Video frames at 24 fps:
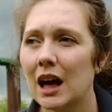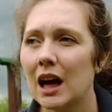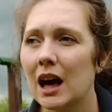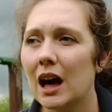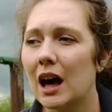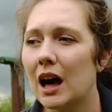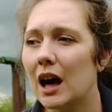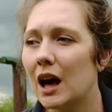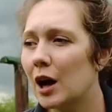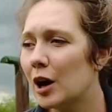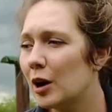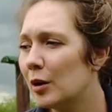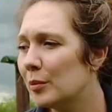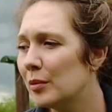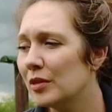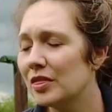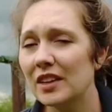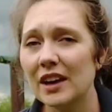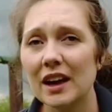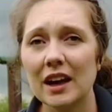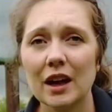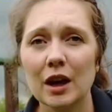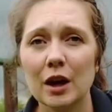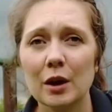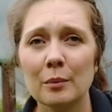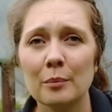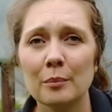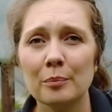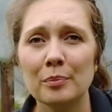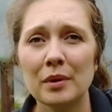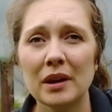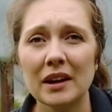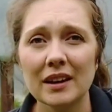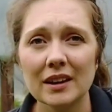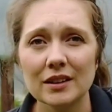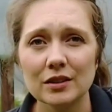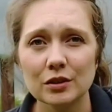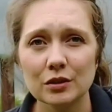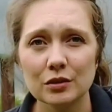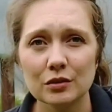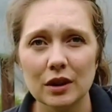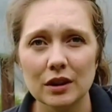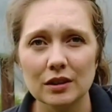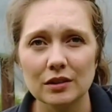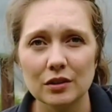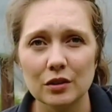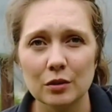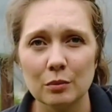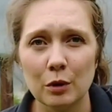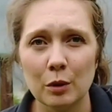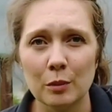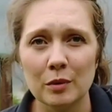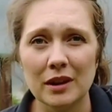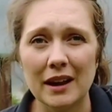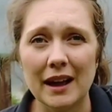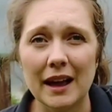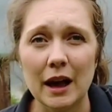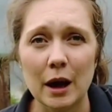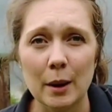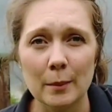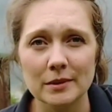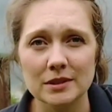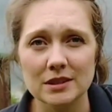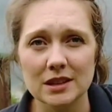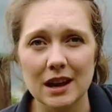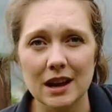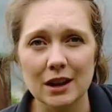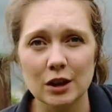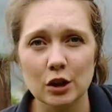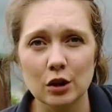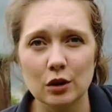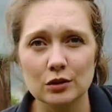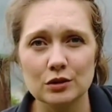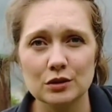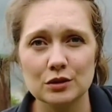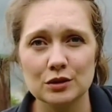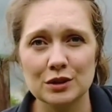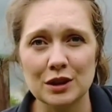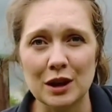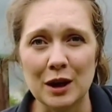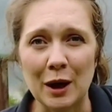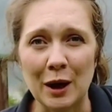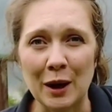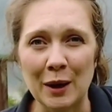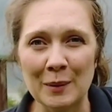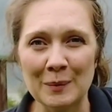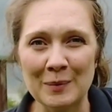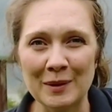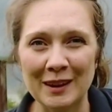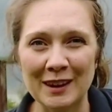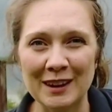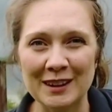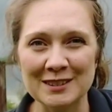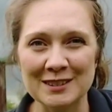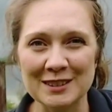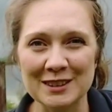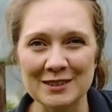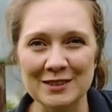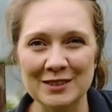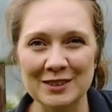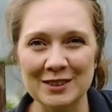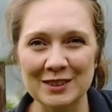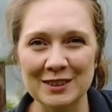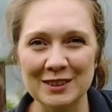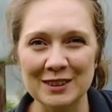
Their biggest threats at the moment are habitat loss because of